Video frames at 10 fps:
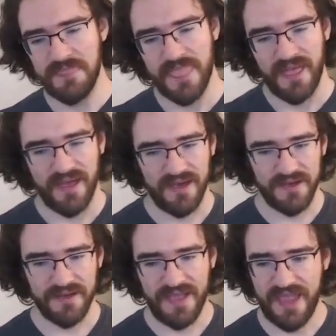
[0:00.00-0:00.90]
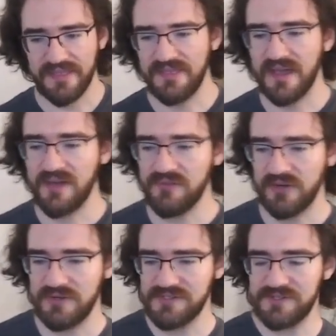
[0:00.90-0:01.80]
and now there
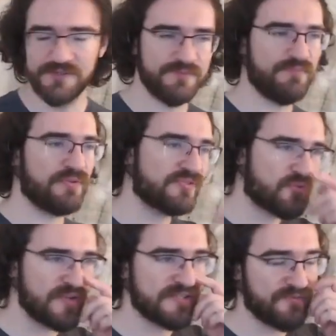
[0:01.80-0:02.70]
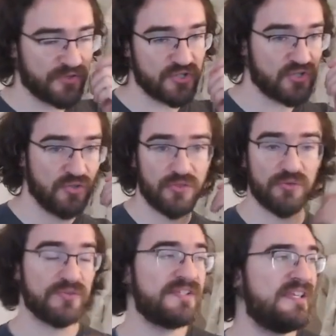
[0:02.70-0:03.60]
is Postgres version
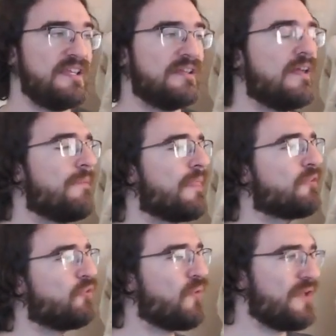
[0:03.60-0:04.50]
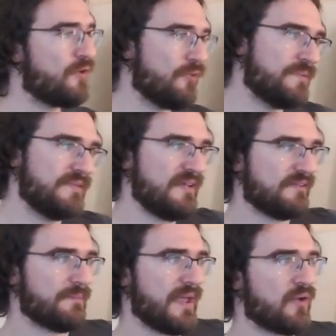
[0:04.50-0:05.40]
13. So I update
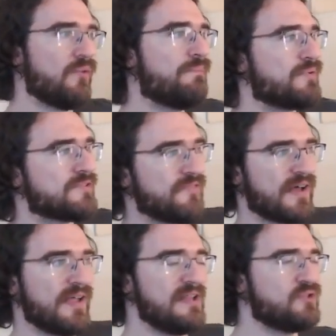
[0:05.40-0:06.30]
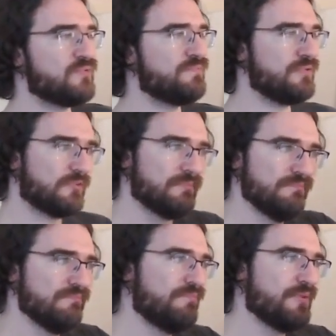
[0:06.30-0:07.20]
my compose file to put
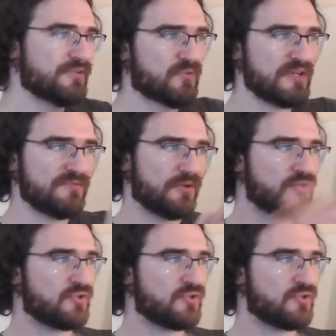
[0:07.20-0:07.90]
Postgres version